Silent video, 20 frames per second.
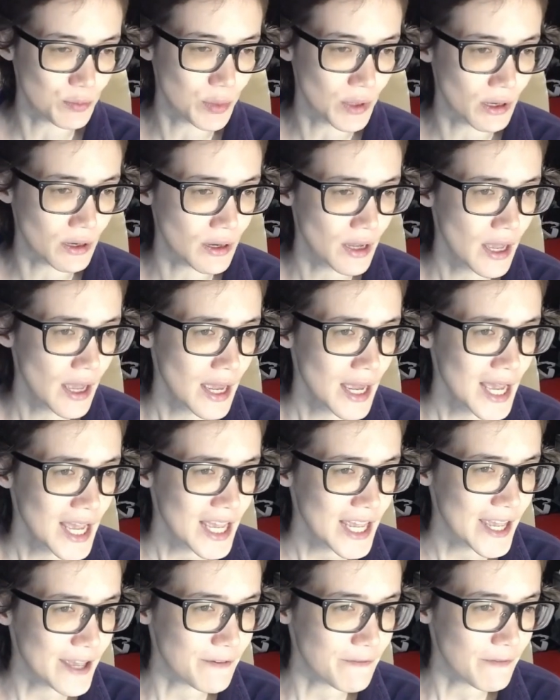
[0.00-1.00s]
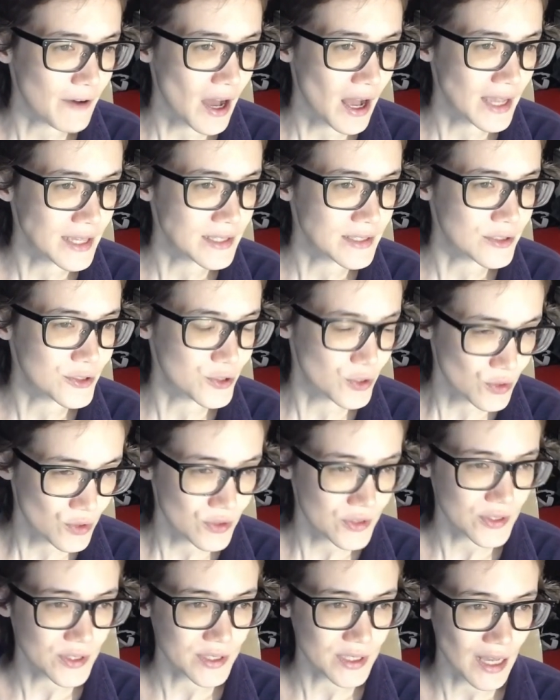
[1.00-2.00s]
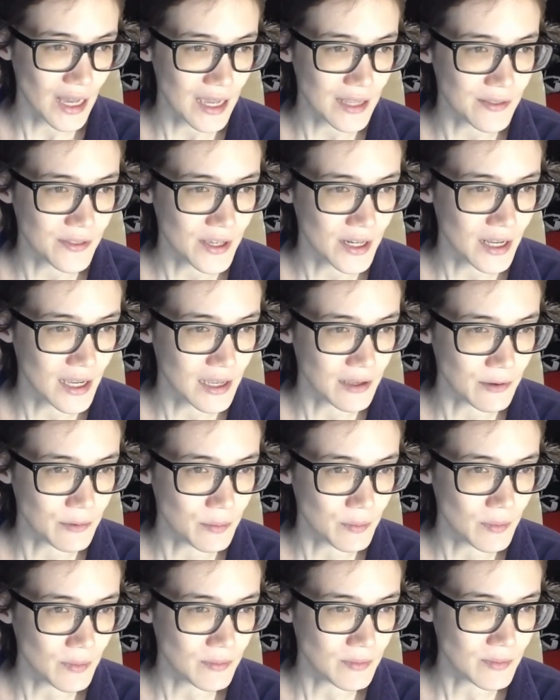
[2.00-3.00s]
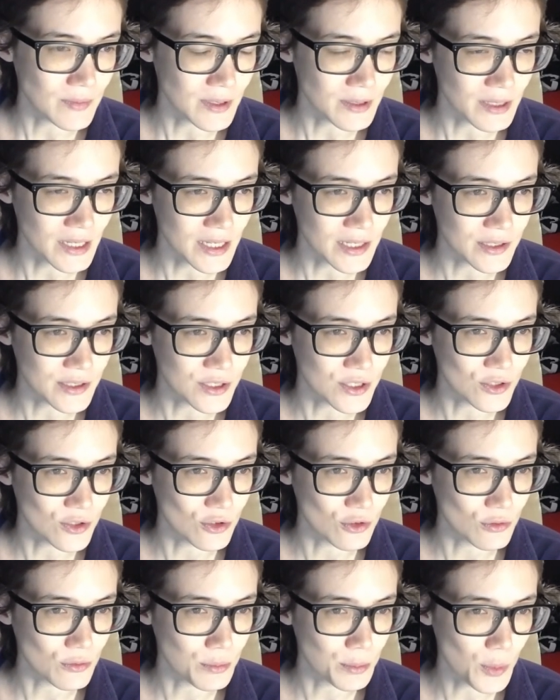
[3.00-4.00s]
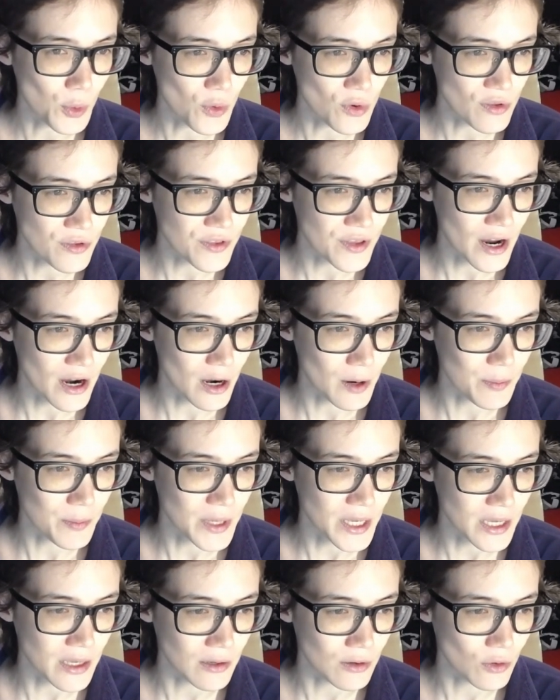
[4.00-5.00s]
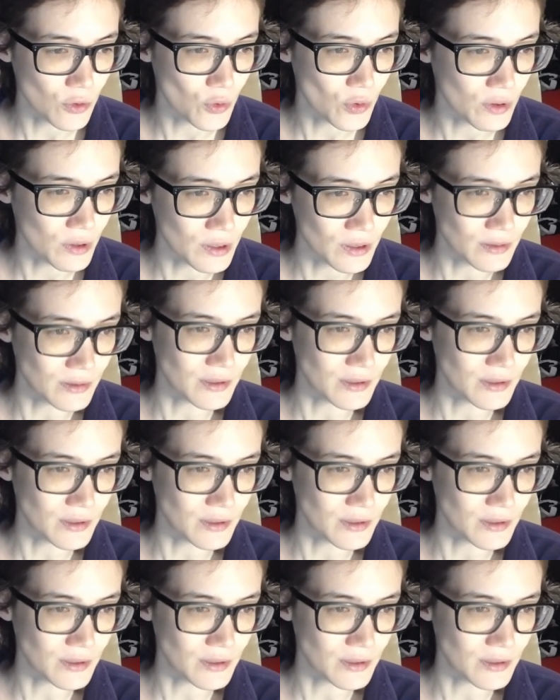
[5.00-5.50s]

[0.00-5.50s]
But if I do decide that I need to do more therapy or,